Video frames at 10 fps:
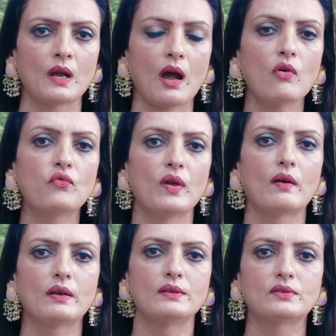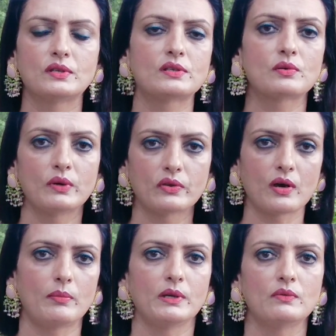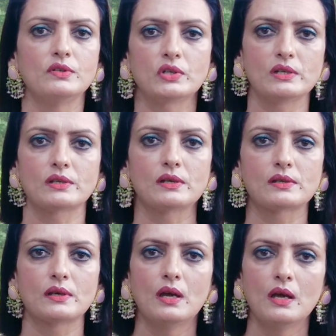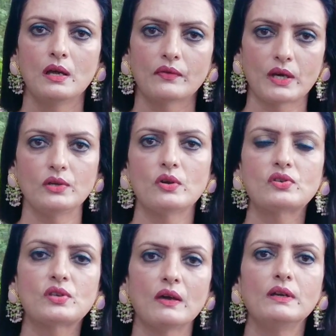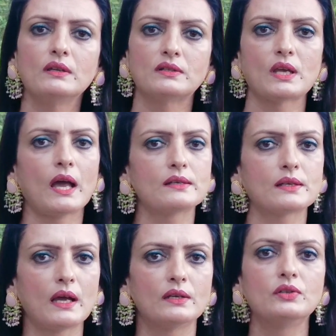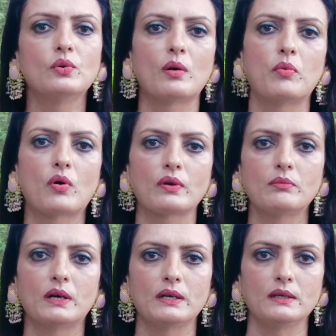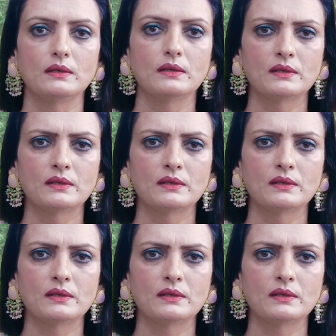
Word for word: How fair is this with our beloved Jesus, that you are saving the tax and you are borrowing money?